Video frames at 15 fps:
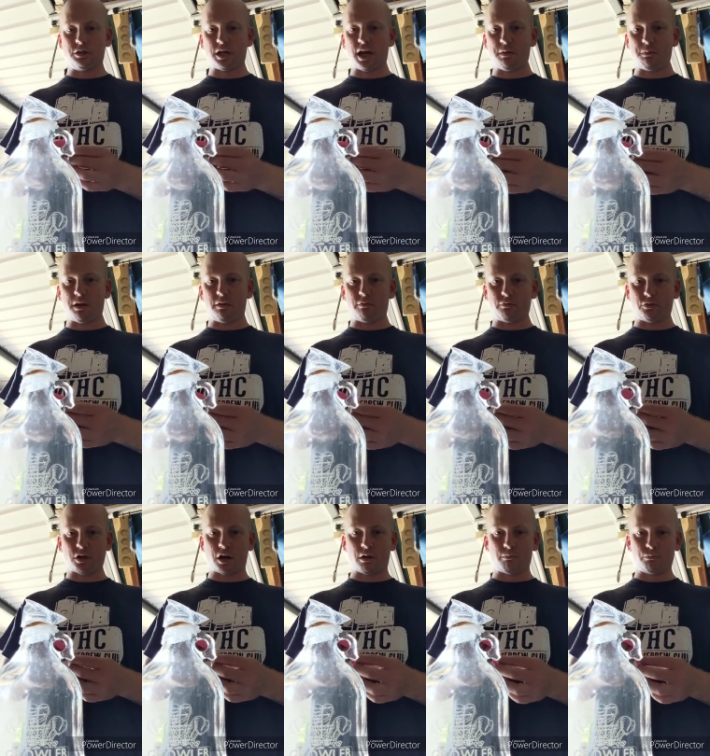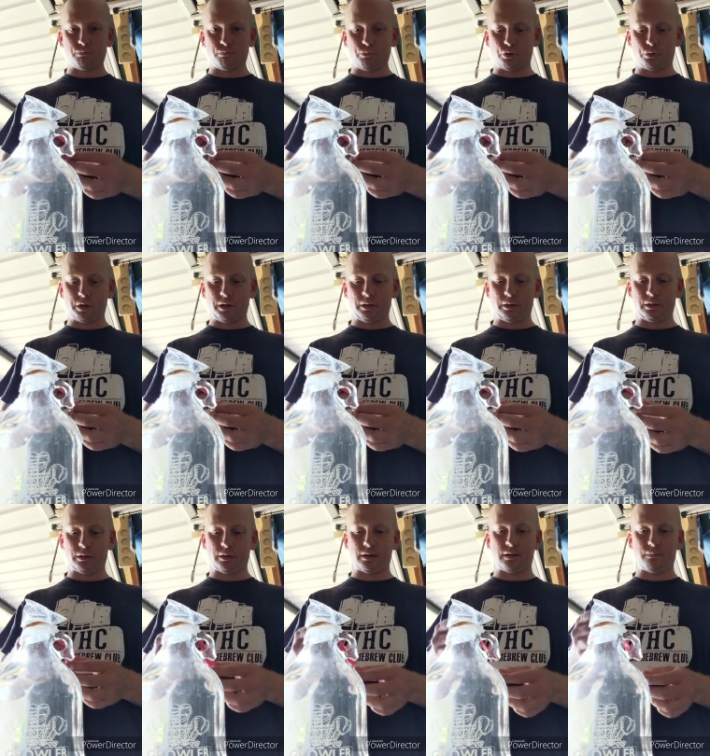J-Man Charm Brewing,
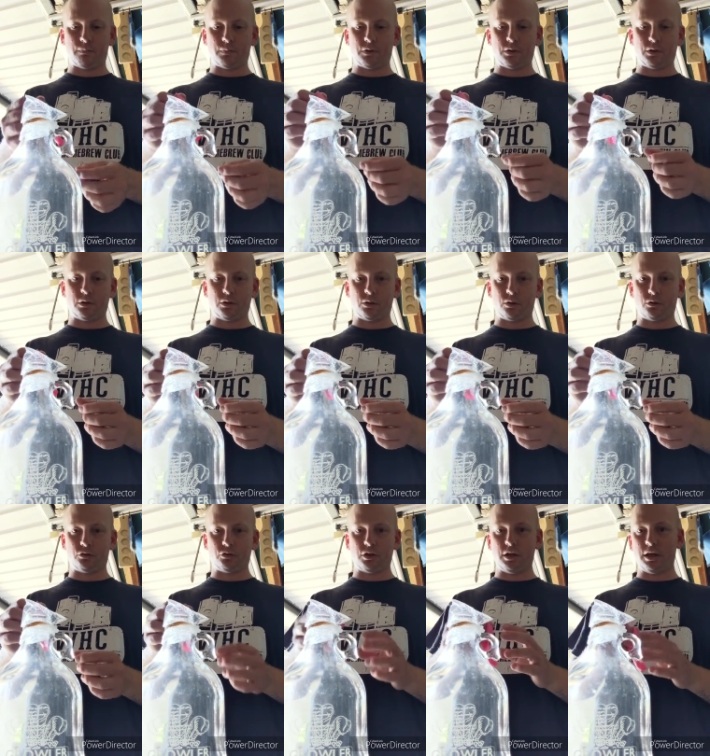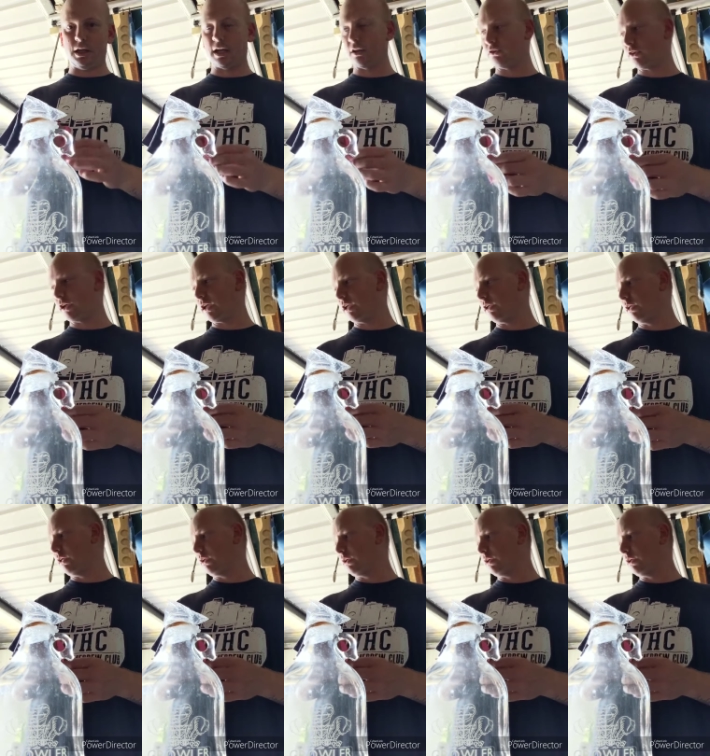I see he has a